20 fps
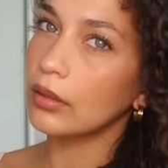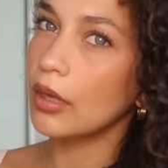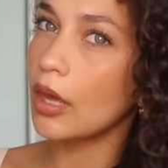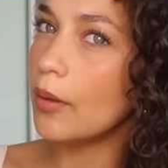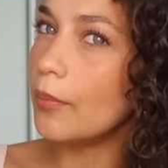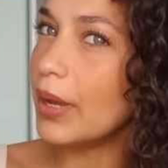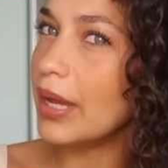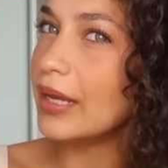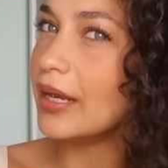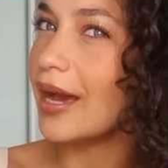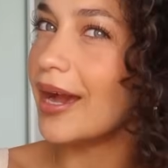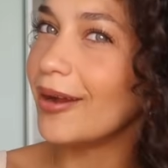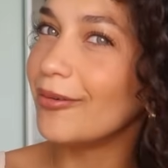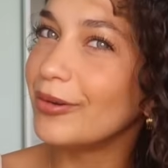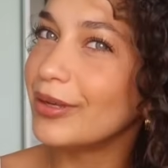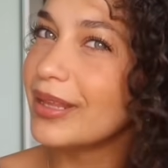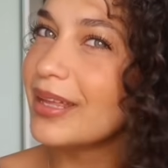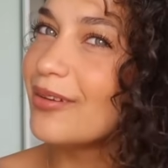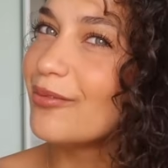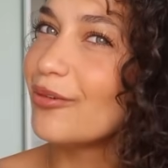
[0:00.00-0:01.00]
I mean, I
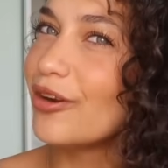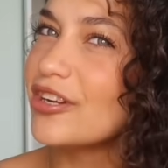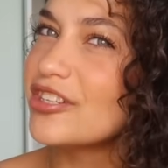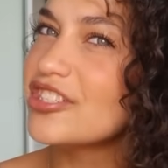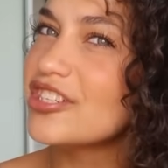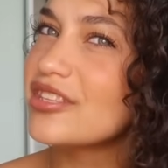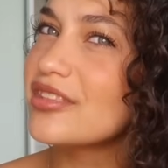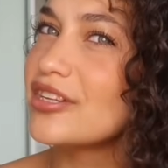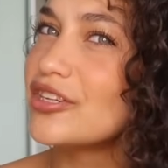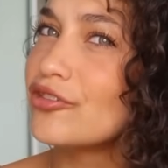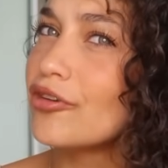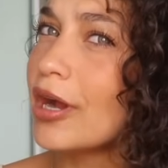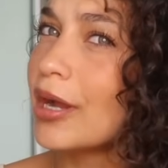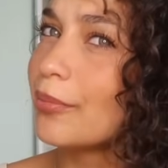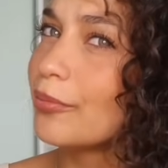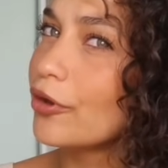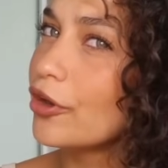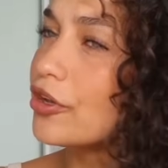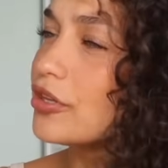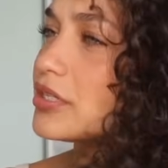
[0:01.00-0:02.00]
really rushed the
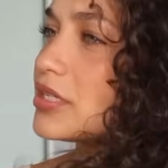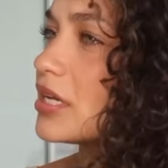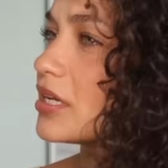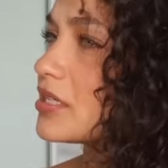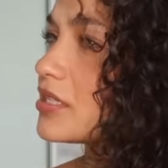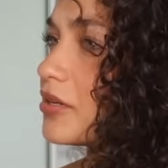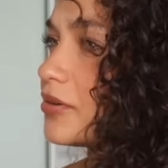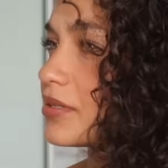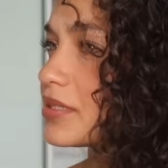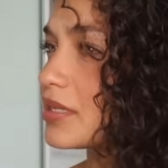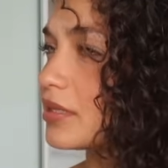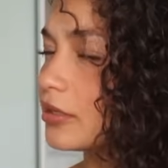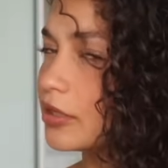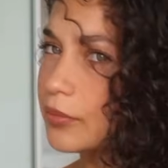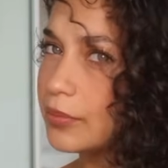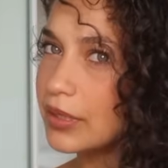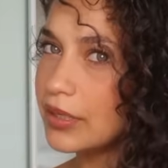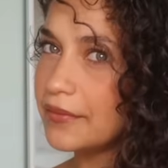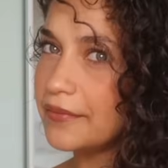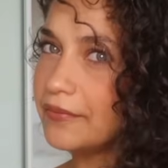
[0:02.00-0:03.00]
drying process, so it's a
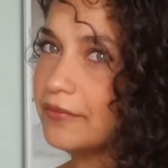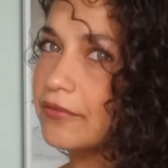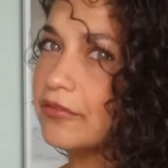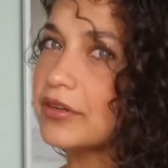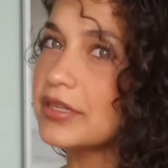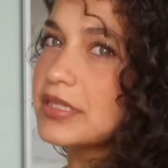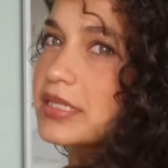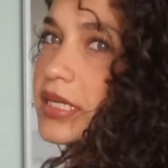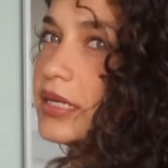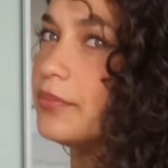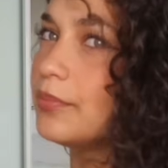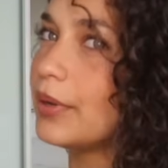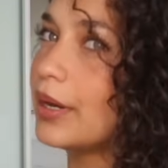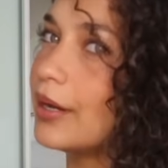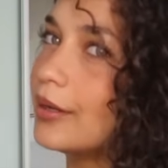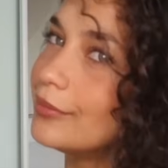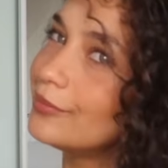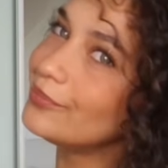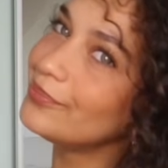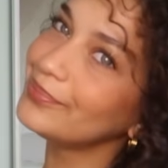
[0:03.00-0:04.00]
little bit frizzy,
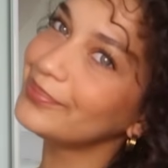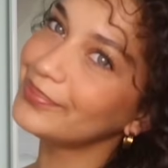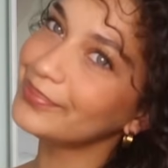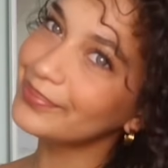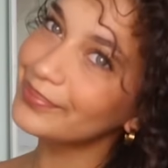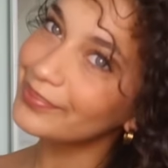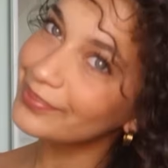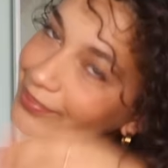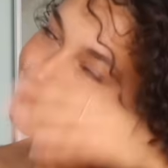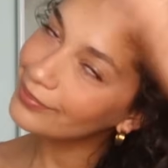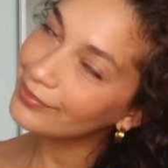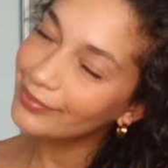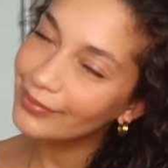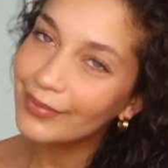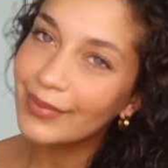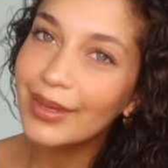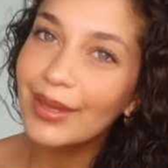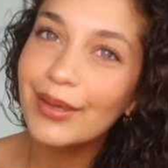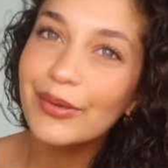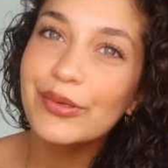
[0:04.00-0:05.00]
but
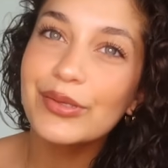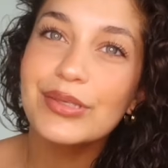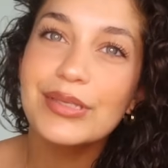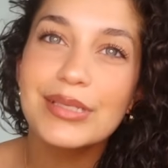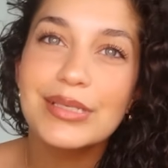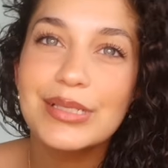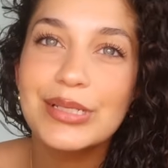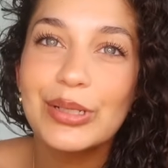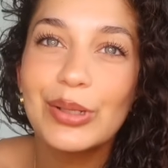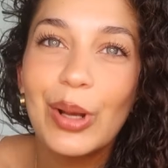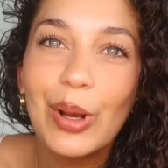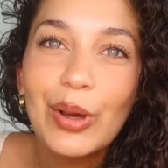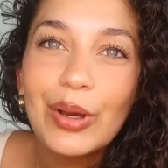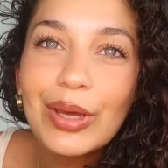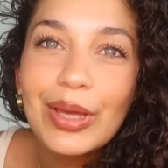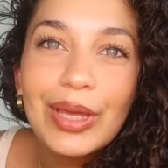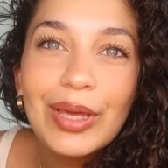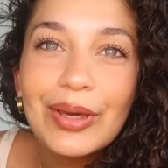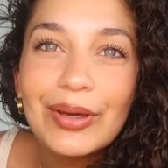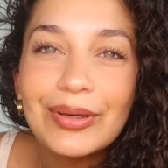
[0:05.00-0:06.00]
still
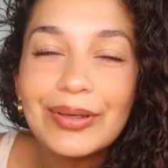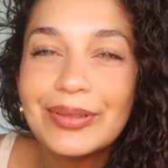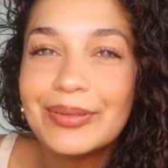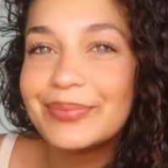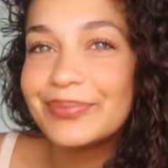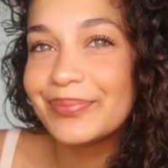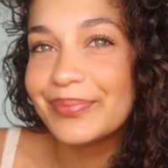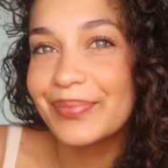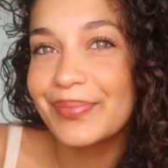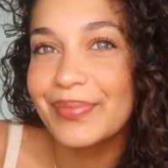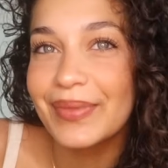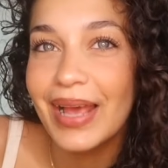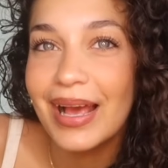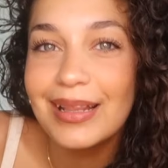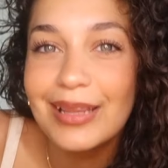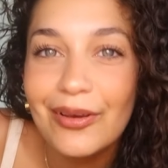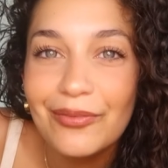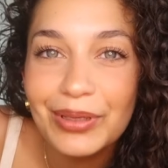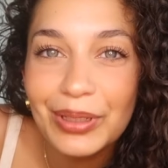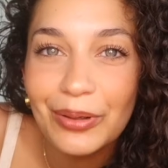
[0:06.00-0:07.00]
looking good.
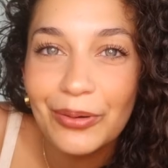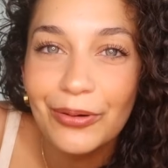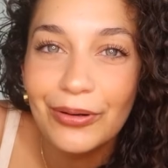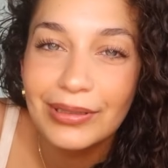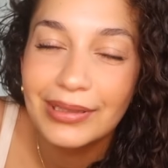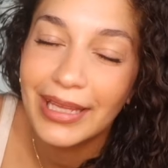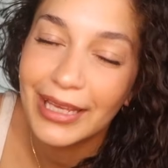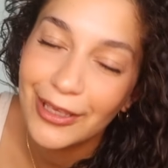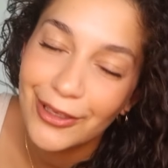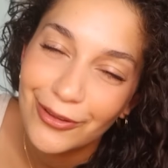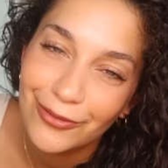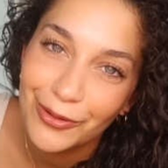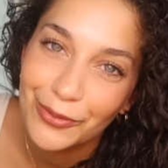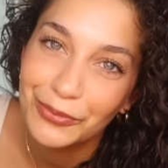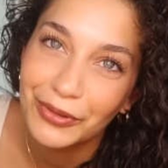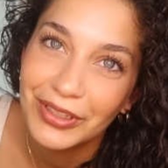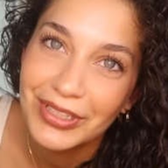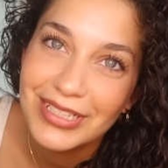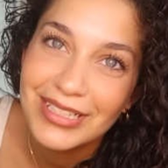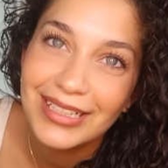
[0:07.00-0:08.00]
I love you all. Thank you for
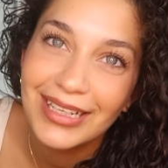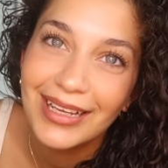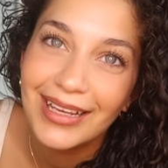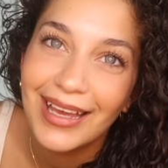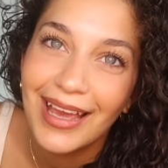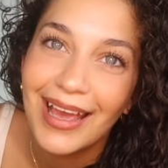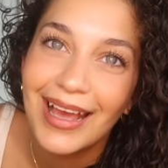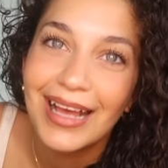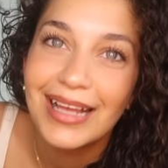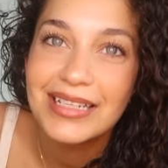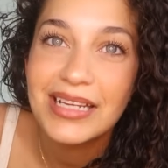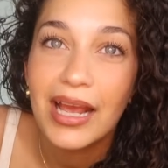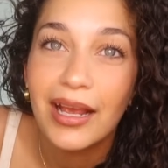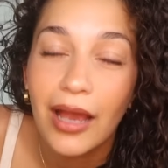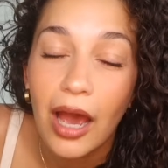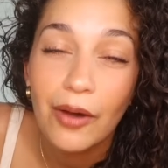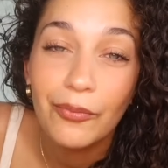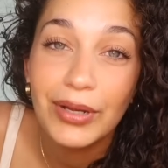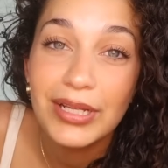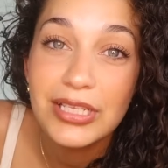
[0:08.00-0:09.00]
watching, and I
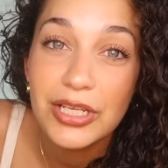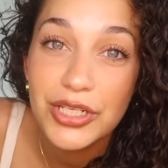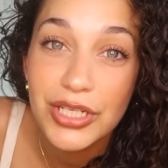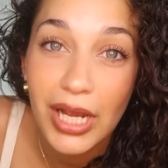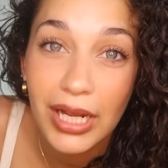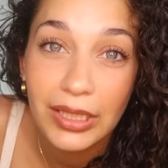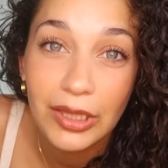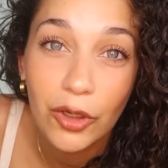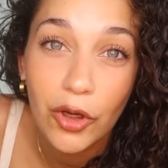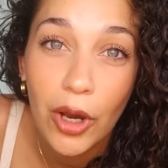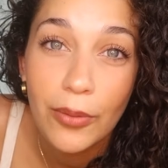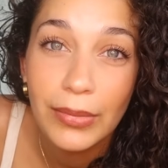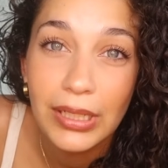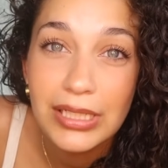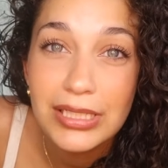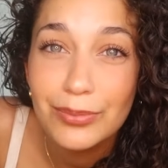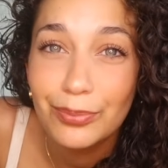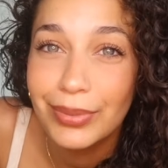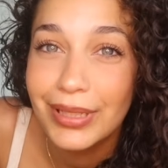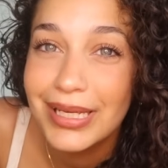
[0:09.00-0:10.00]
can't wait to chat in the
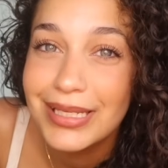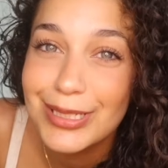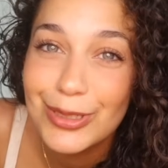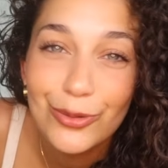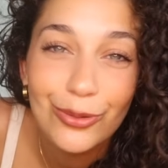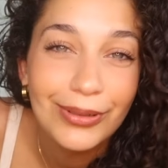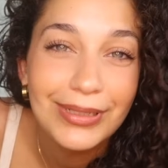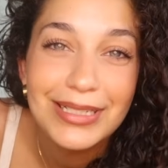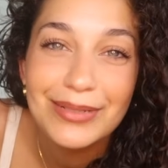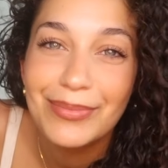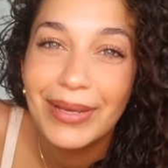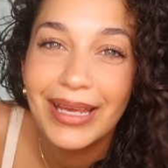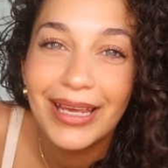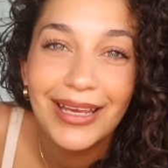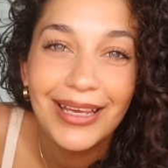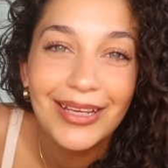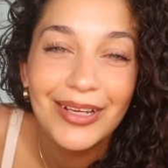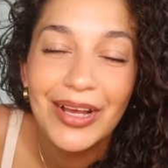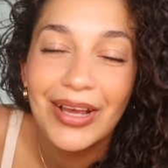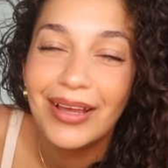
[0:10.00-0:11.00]
comments. Please talk to
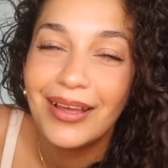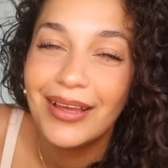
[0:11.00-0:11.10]
me.